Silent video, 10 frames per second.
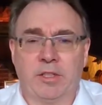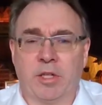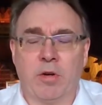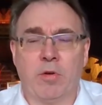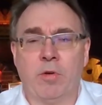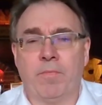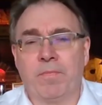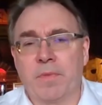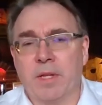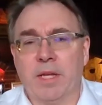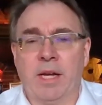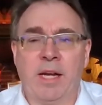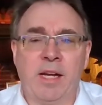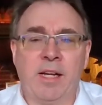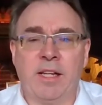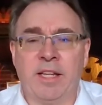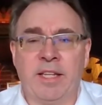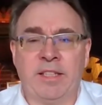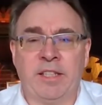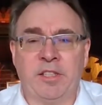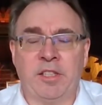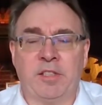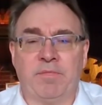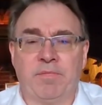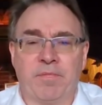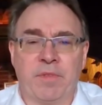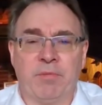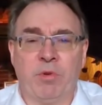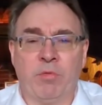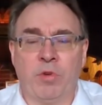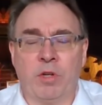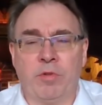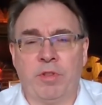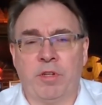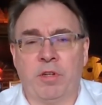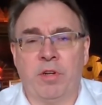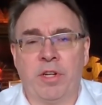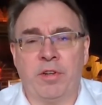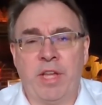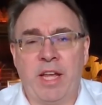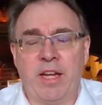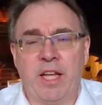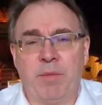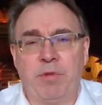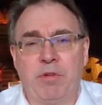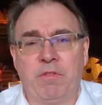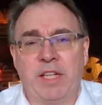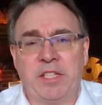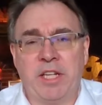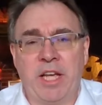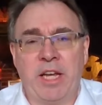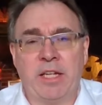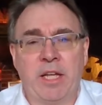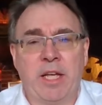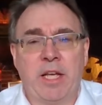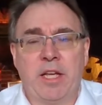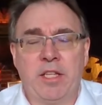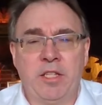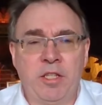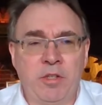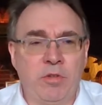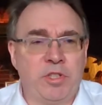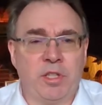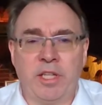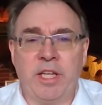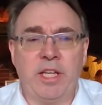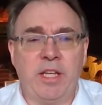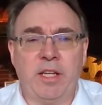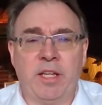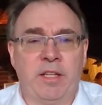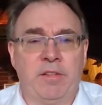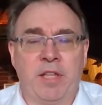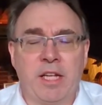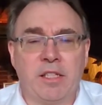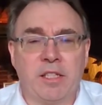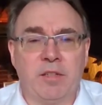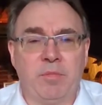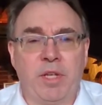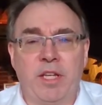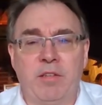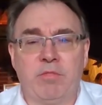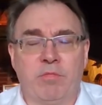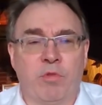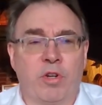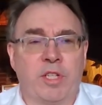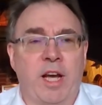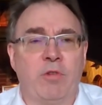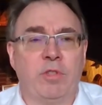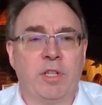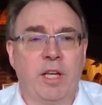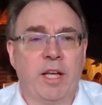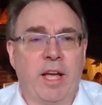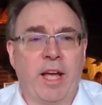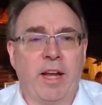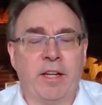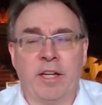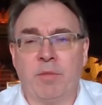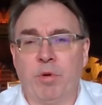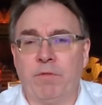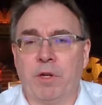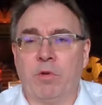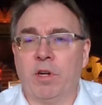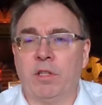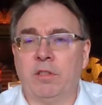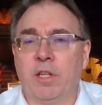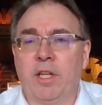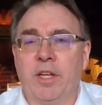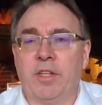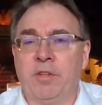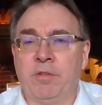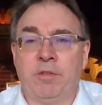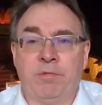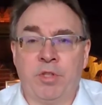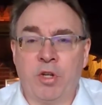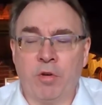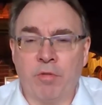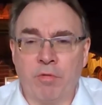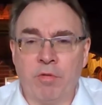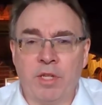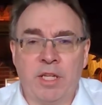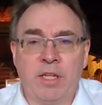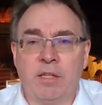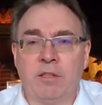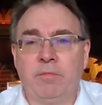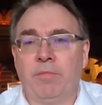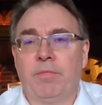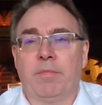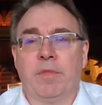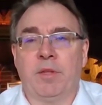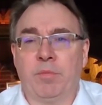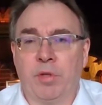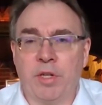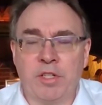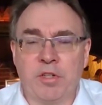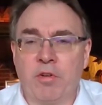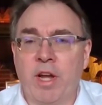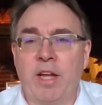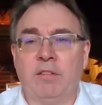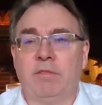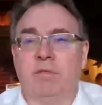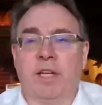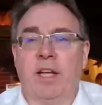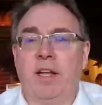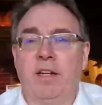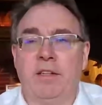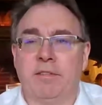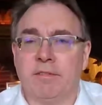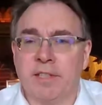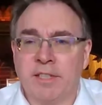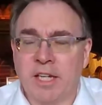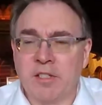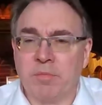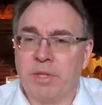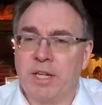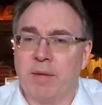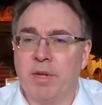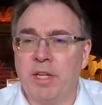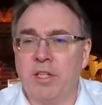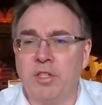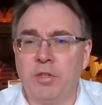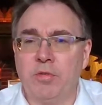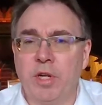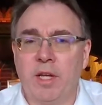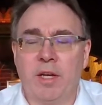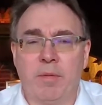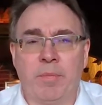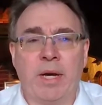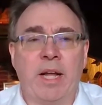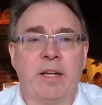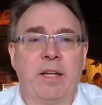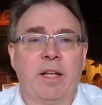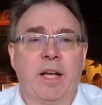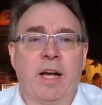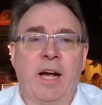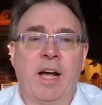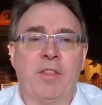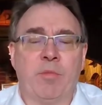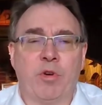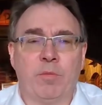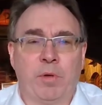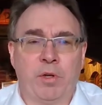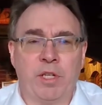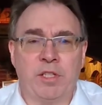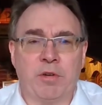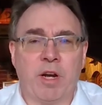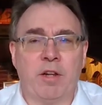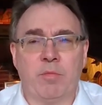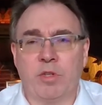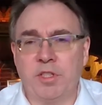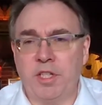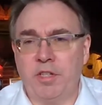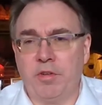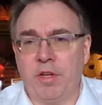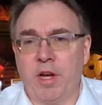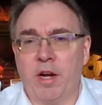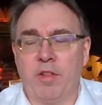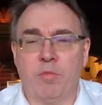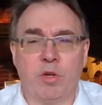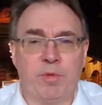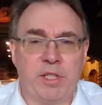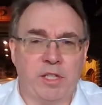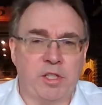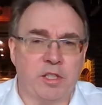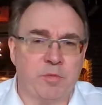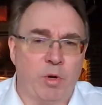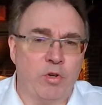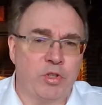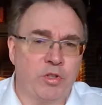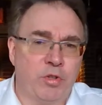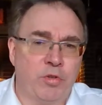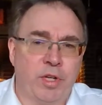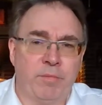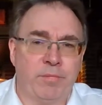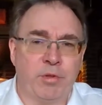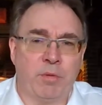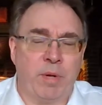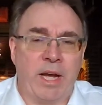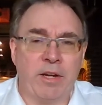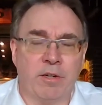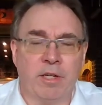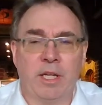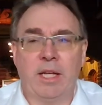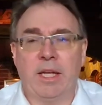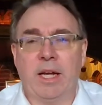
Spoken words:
So work with your lawyer. They can help you investigate. Usually things can be worked out. And in a perfect world, you go through the deal, the employees are great, and it doesn't become an issue. But the more employees there are, the more senior they are, the more potential exposure to a buyer,